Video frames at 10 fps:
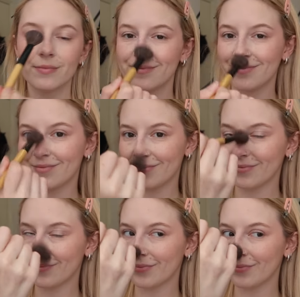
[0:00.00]

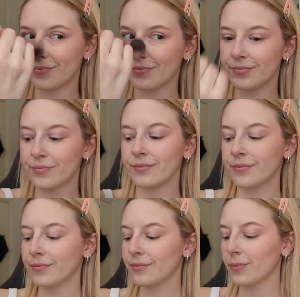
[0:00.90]

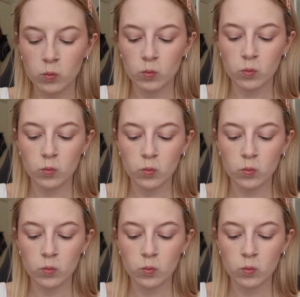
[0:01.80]
[no speech]